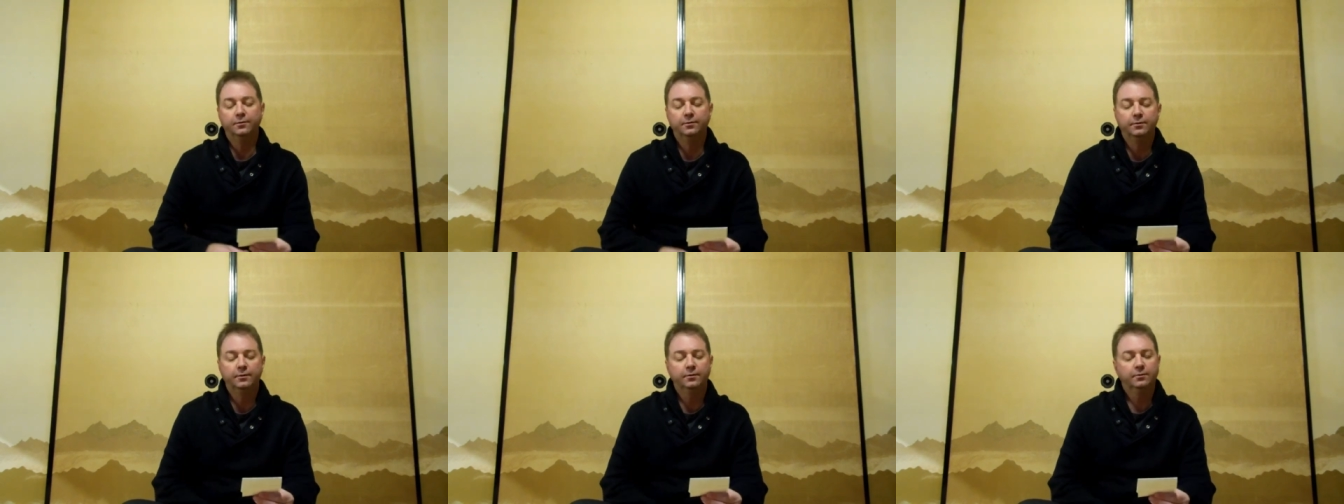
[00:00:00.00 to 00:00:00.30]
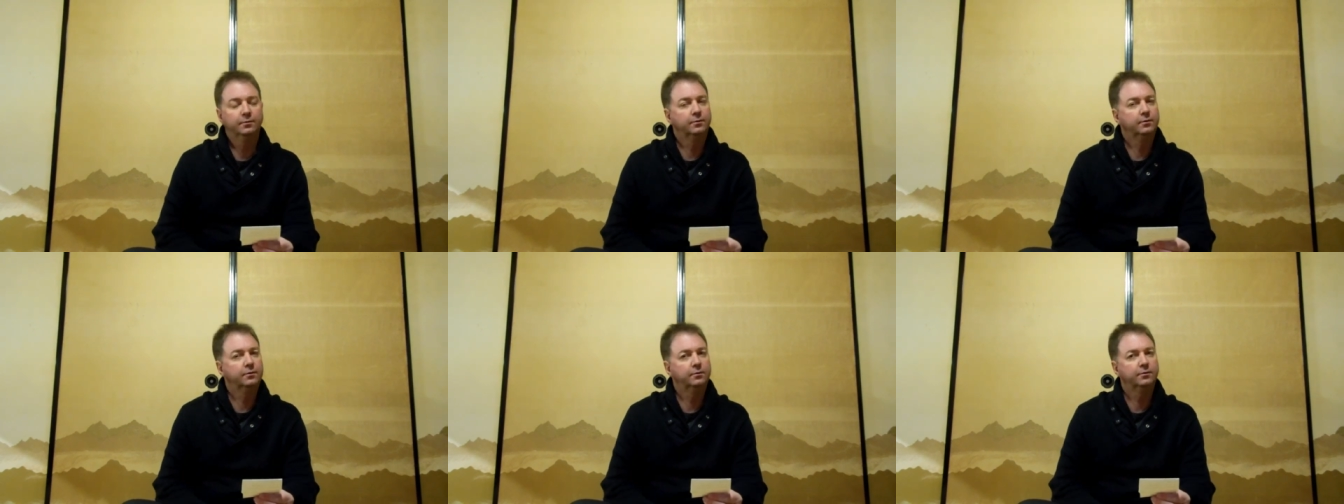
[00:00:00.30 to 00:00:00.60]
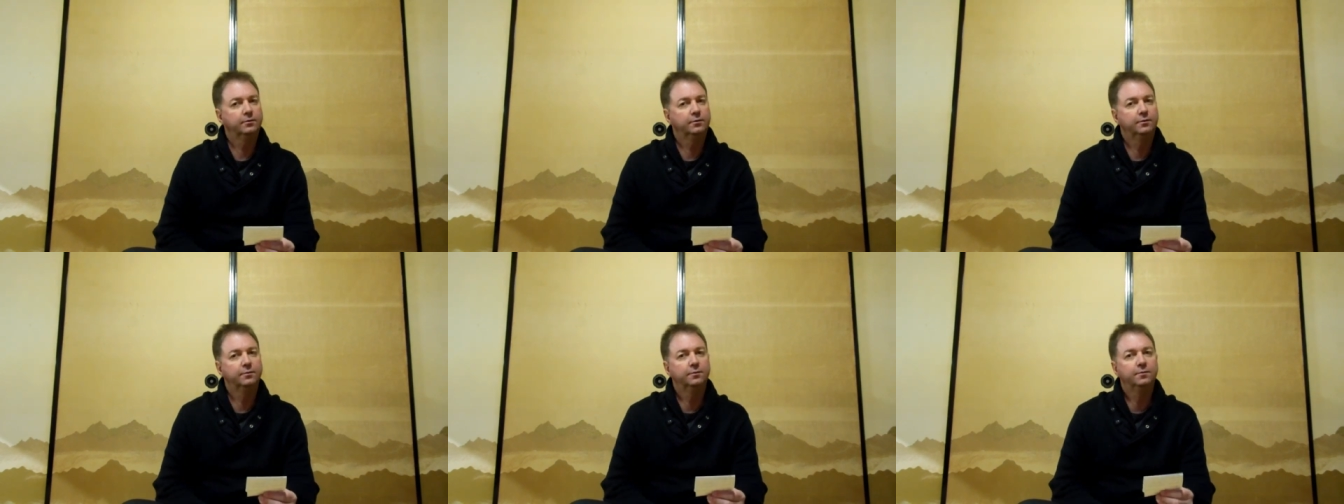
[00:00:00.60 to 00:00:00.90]
Oh,
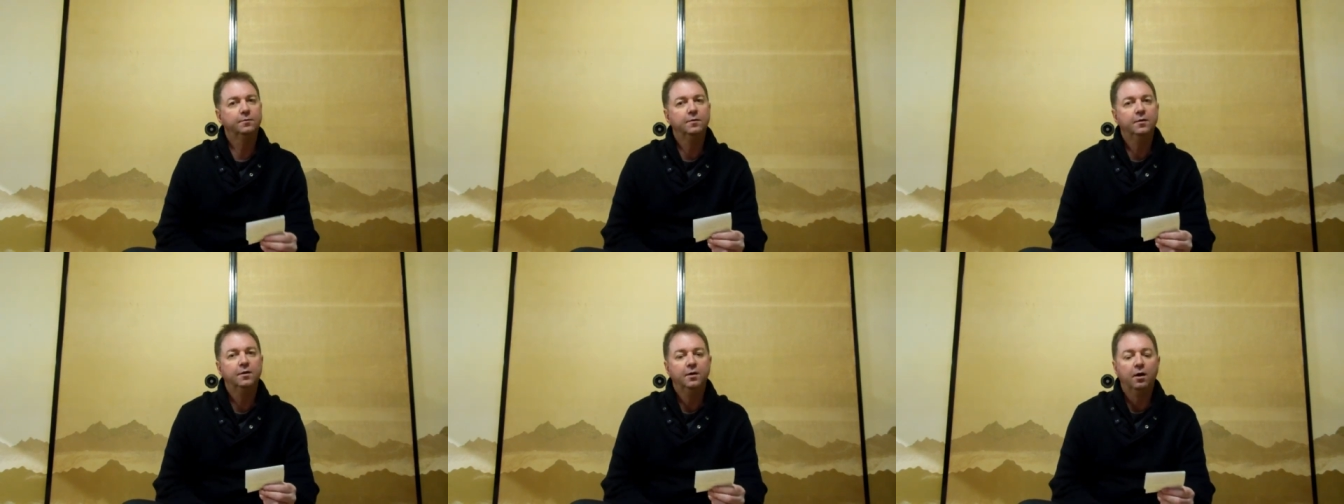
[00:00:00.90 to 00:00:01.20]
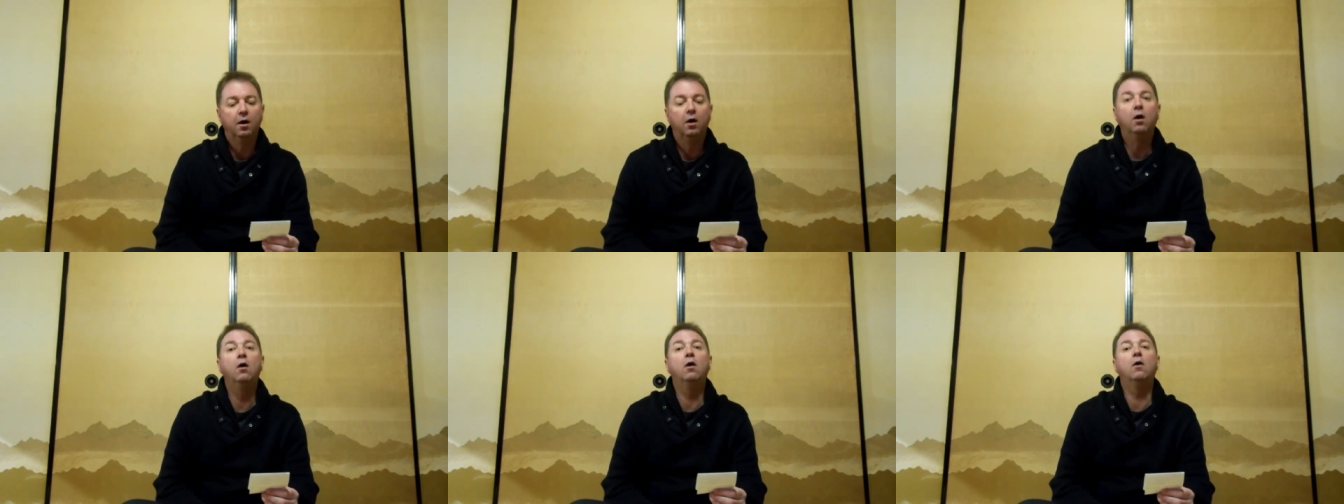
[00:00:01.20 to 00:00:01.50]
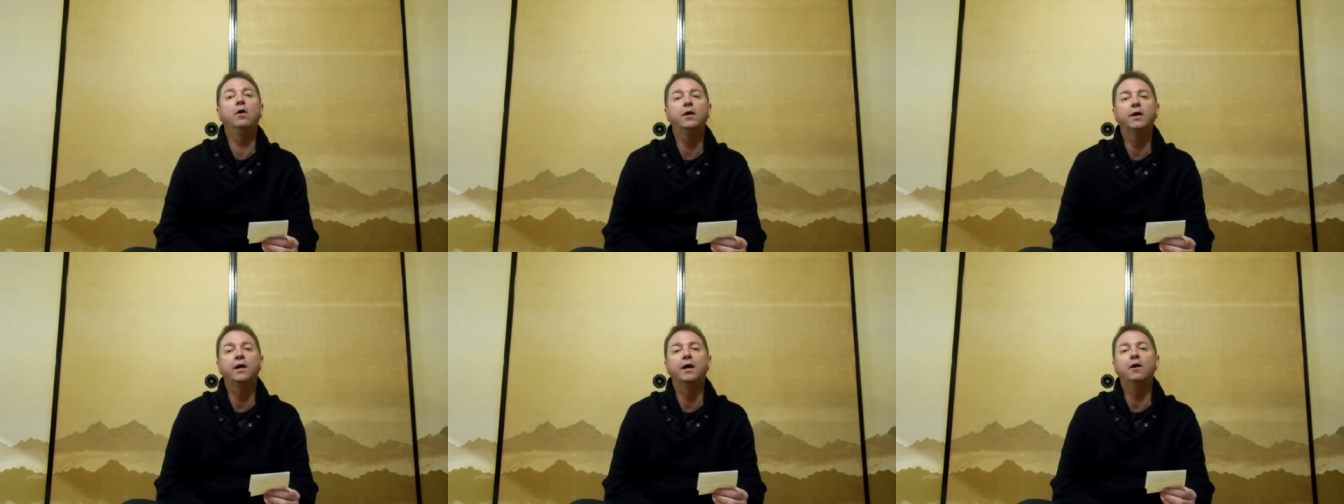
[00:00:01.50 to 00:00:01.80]
oh,
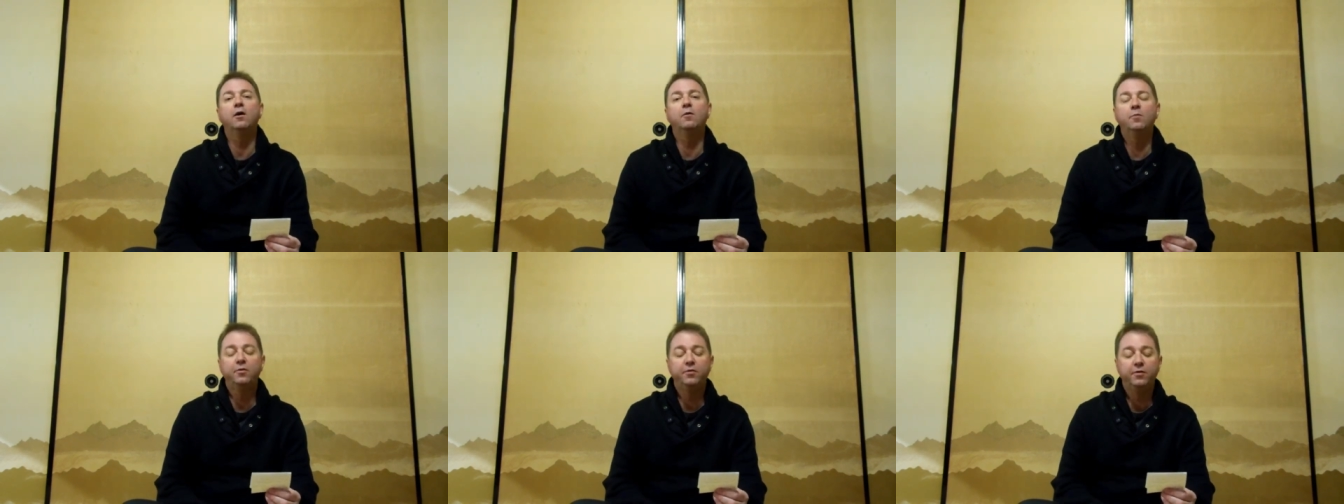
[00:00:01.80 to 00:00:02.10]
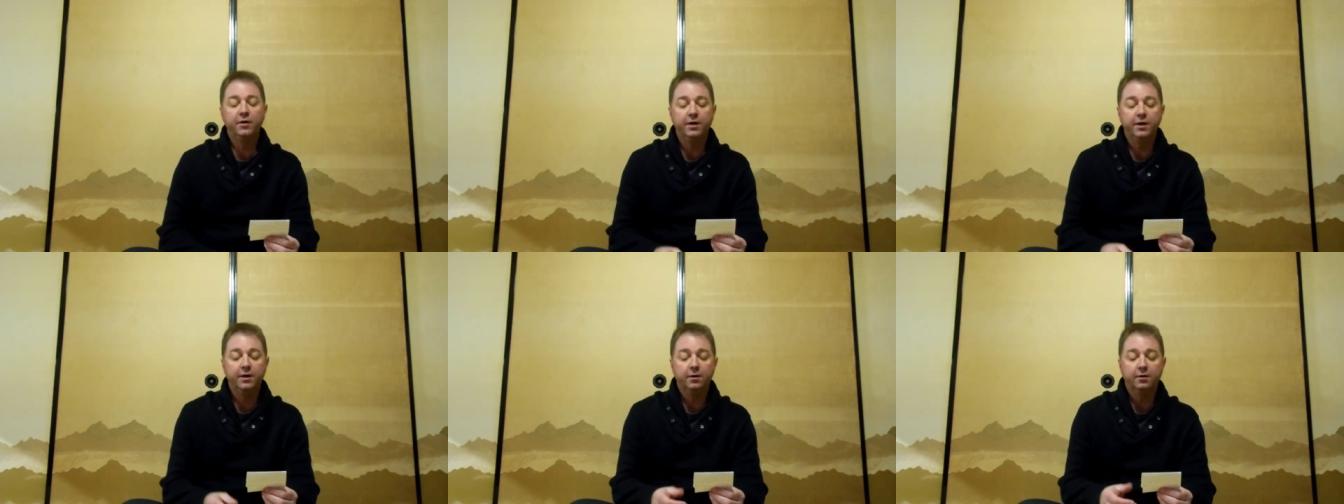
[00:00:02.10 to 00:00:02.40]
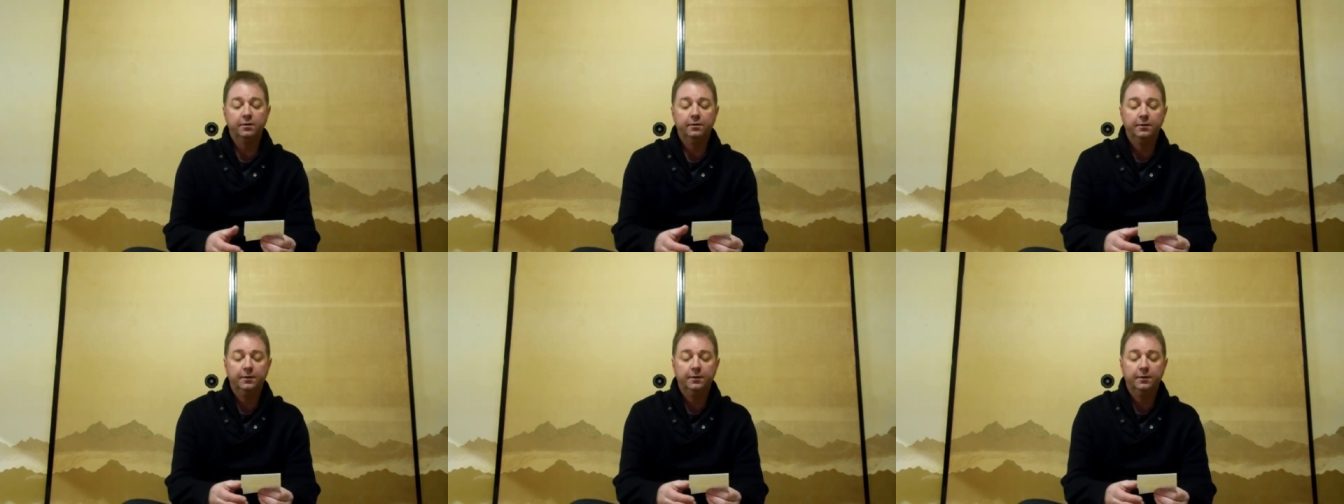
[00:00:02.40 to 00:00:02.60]
okay, I'm with you now.